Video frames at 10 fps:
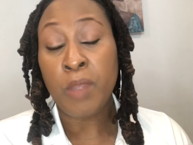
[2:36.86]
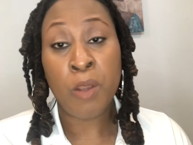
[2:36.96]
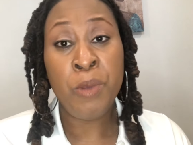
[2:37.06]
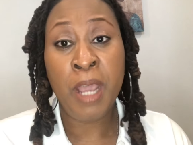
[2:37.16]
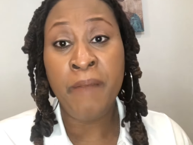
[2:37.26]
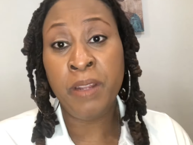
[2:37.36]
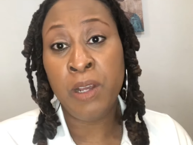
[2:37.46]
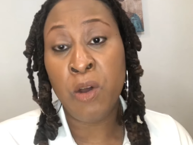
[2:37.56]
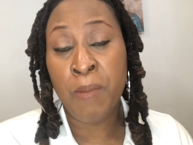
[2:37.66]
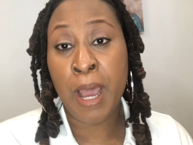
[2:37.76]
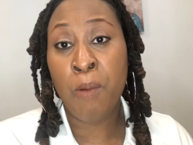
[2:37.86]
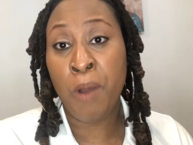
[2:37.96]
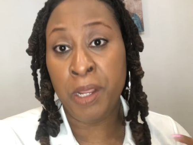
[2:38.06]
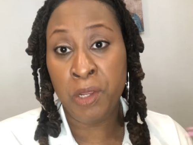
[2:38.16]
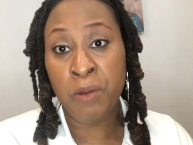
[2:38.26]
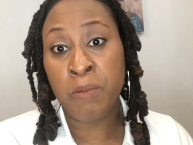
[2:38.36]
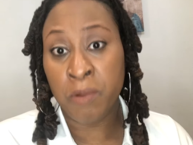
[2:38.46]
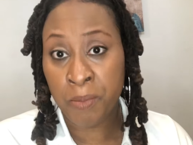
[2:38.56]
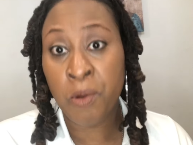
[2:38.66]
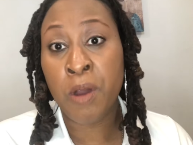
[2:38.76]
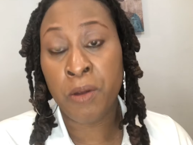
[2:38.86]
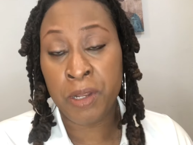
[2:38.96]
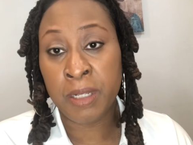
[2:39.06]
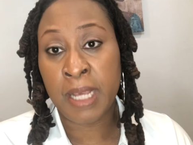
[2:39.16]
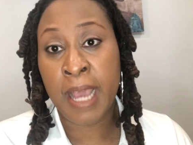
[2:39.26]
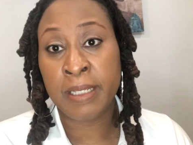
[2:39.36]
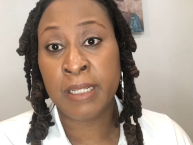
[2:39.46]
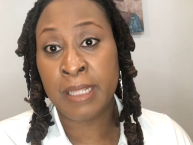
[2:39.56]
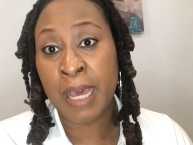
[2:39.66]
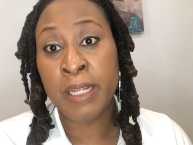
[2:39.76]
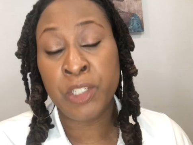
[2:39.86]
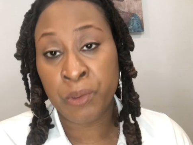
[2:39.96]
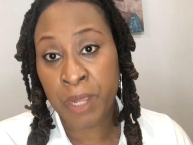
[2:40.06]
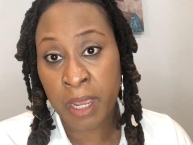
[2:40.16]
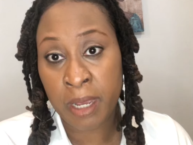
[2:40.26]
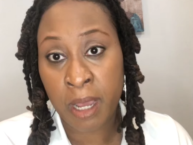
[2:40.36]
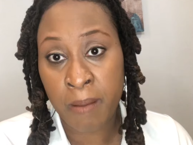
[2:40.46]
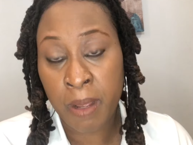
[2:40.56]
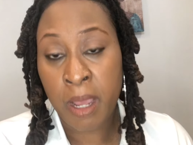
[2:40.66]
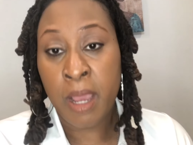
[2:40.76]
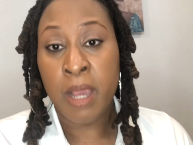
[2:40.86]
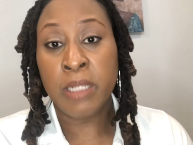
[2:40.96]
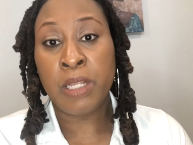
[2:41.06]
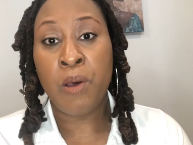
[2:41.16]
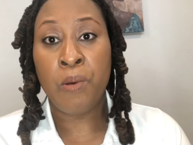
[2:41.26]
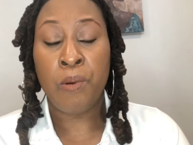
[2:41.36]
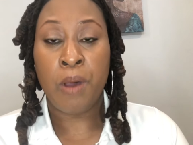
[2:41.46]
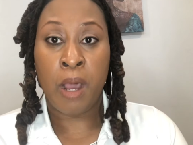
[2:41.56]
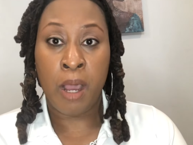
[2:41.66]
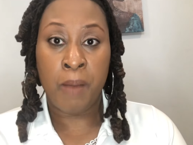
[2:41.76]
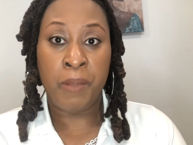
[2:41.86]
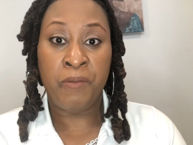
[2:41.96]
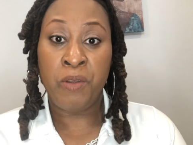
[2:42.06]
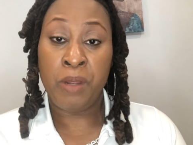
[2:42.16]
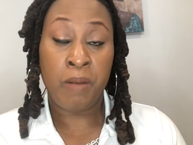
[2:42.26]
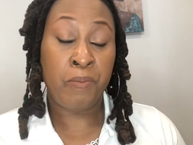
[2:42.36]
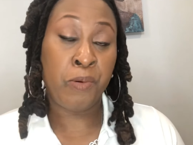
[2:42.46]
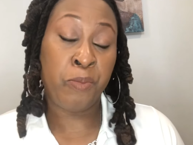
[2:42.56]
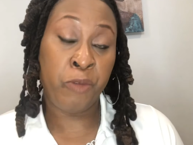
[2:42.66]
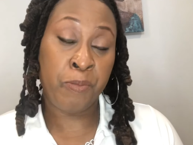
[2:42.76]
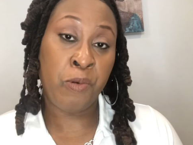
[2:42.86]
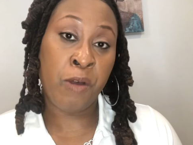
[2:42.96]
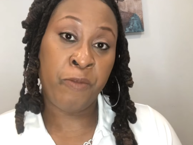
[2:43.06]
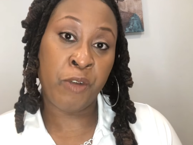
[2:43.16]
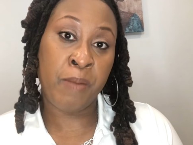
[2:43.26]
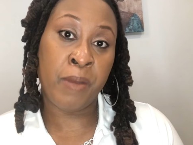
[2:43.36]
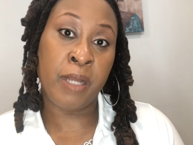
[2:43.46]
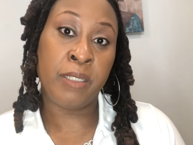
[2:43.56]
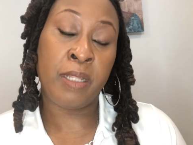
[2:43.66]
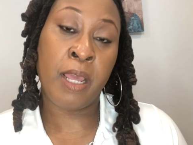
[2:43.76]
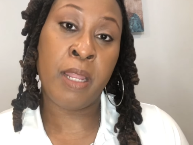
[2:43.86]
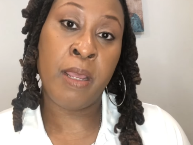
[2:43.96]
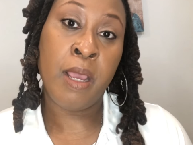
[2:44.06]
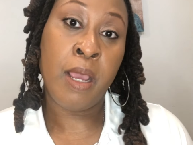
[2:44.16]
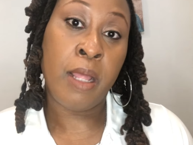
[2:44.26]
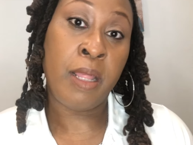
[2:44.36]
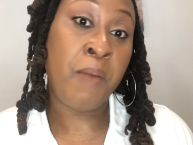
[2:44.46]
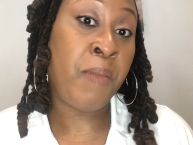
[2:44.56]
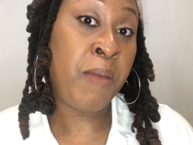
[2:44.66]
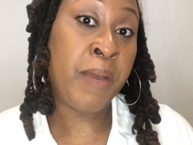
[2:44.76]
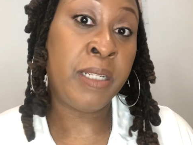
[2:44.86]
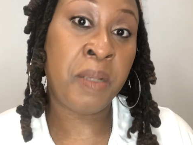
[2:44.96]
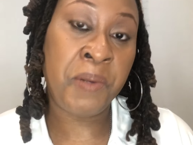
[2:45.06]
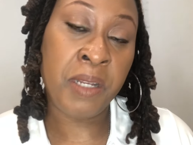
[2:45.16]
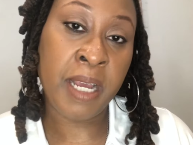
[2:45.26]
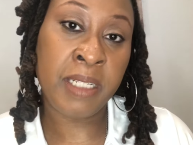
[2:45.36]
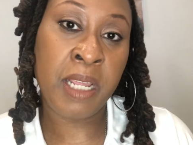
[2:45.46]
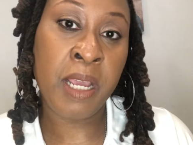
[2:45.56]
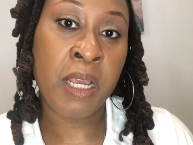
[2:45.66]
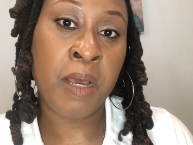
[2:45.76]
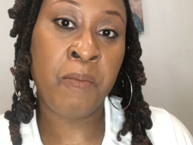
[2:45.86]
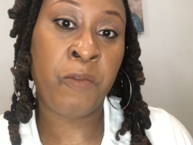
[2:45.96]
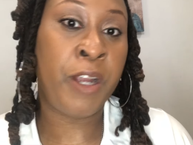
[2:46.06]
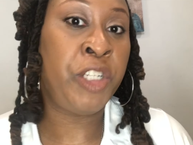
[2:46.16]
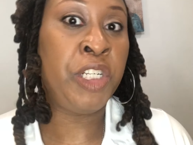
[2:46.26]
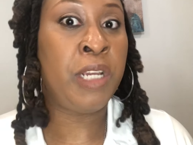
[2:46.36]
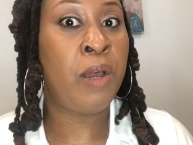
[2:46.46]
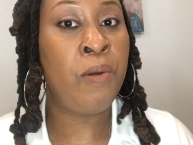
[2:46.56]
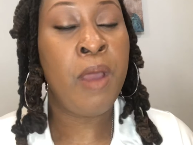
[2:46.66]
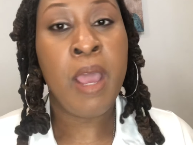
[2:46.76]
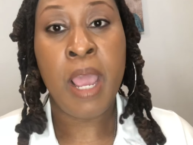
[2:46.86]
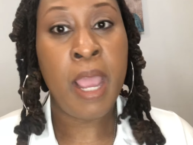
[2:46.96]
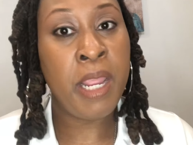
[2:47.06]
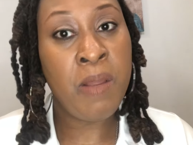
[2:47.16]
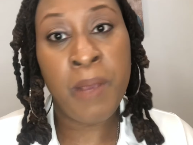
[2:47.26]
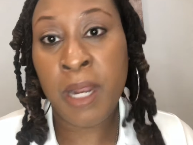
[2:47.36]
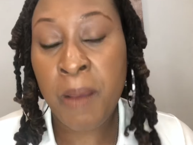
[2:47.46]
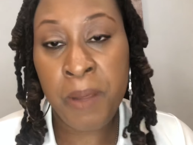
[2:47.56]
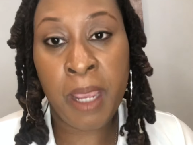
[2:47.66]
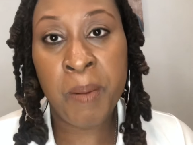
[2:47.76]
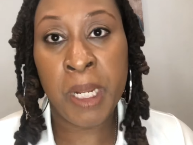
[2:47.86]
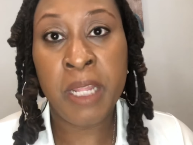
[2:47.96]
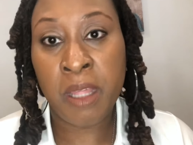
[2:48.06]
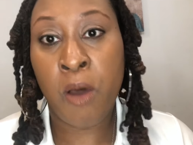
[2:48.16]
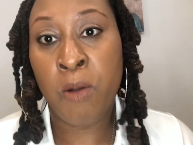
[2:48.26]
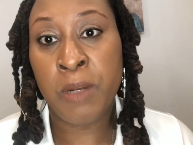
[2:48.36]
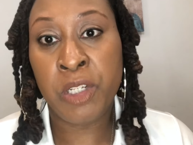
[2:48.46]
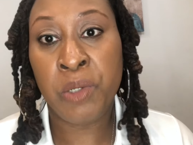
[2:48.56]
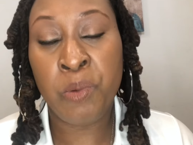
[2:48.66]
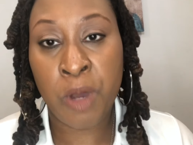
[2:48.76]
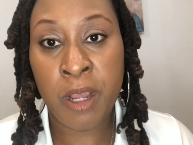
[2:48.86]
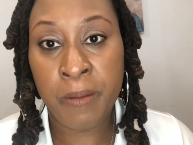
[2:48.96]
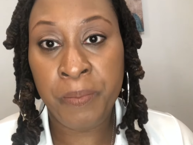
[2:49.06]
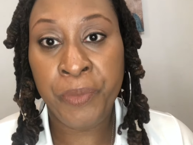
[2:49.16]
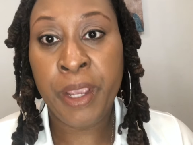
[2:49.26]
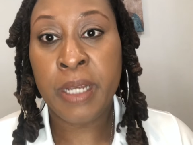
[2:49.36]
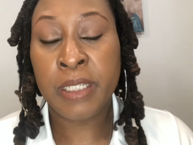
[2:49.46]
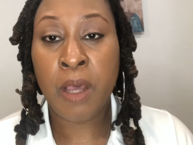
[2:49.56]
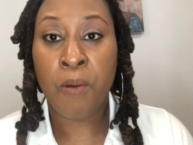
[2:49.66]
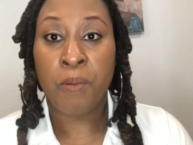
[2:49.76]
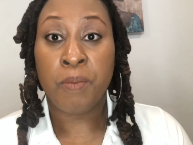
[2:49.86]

we have to go by what you report on your taxes. That is your income. So if you didn't report very much, then that may mess up your debt to income ratio and you may not be able to get the home that you want. So